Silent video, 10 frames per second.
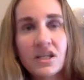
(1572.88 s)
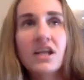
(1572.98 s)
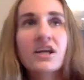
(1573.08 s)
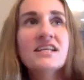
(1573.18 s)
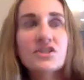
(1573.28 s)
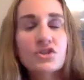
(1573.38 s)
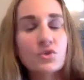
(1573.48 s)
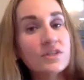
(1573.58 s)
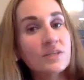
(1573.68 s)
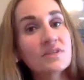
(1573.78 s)
and again, this is
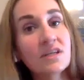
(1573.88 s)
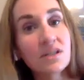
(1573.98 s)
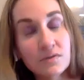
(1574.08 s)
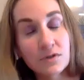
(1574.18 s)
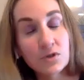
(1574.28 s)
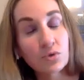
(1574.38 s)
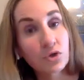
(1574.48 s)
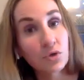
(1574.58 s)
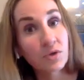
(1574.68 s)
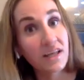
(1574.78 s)
always up to the individual to
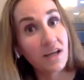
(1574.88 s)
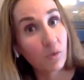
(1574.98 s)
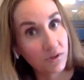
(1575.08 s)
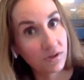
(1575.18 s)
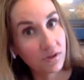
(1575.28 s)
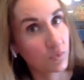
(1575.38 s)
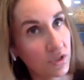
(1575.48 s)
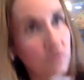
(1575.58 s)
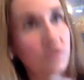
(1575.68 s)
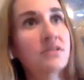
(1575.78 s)
go get help with these
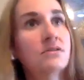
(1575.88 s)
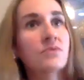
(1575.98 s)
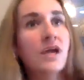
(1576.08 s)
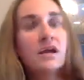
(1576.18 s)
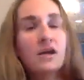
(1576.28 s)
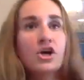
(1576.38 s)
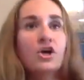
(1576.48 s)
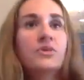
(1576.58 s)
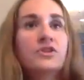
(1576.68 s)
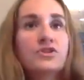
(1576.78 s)
resources, right?
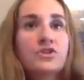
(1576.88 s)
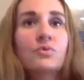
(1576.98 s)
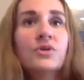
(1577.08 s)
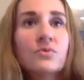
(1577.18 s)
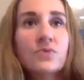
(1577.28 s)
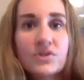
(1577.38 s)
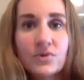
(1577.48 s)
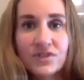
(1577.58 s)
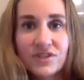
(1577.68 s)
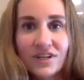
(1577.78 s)
But there's so many
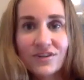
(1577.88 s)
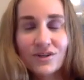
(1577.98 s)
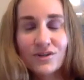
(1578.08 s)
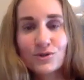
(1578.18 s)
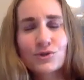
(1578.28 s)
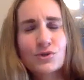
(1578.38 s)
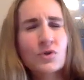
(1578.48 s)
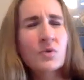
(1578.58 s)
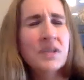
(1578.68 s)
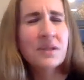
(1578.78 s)
resources out there. There's
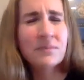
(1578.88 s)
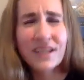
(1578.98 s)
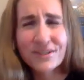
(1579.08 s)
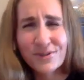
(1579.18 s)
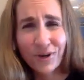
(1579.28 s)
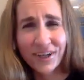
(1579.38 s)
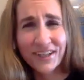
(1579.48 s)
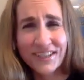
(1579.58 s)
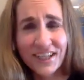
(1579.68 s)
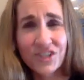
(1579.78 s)
so many amazing
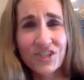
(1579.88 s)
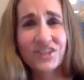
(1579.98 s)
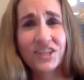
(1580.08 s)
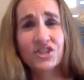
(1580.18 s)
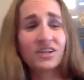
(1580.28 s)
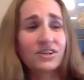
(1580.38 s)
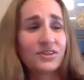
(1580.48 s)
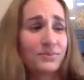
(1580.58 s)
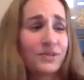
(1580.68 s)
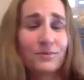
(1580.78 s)
organizations. Like, shout
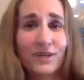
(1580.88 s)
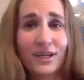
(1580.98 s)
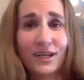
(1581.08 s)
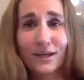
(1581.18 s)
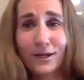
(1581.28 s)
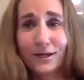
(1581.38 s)
out to people like